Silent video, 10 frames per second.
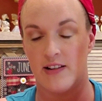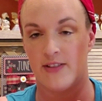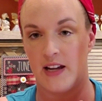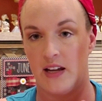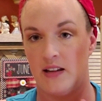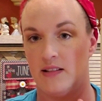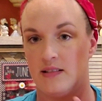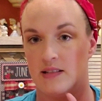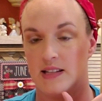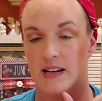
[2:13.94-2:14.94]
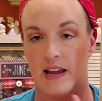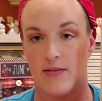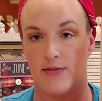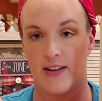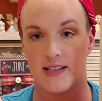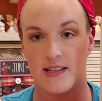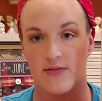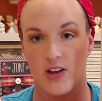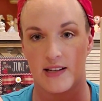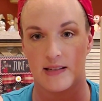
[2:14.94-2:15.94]
and if I didn't have the fancy
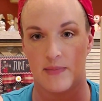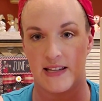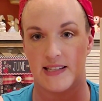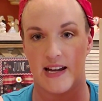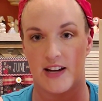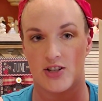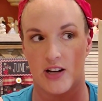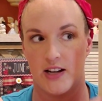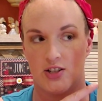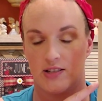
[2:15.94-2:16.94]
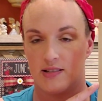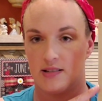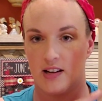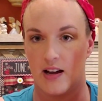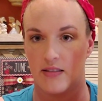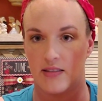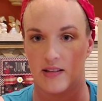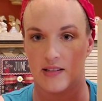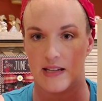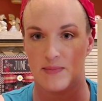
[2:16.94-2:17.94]
floss in my stash, I just got the
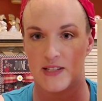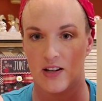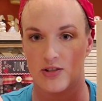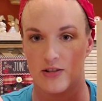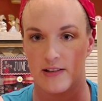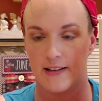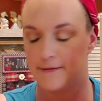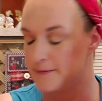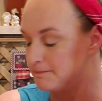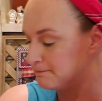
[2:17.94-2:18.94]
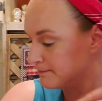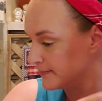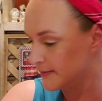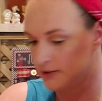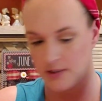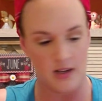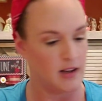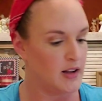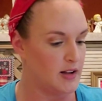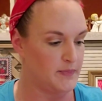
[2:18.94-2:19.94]
DMC alternative.
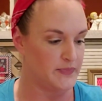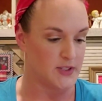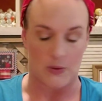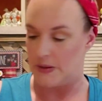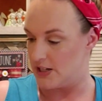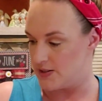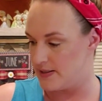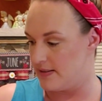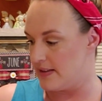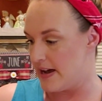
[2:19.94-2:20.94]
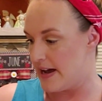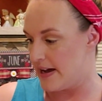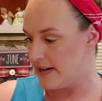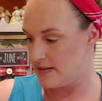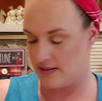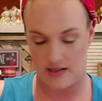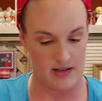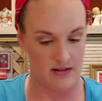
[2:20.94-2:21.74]
So there's that.